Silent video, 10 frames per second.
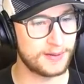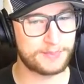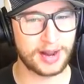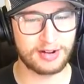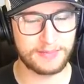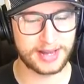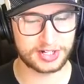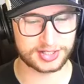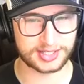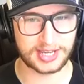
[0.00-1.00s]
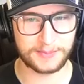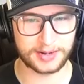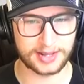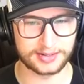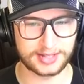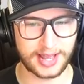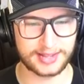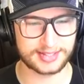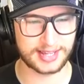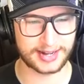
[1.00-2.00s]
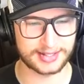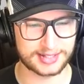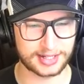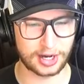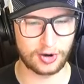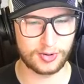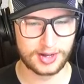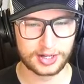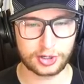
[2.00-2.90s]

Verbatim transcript: Barry manages to keep it in. 10 seconds to go.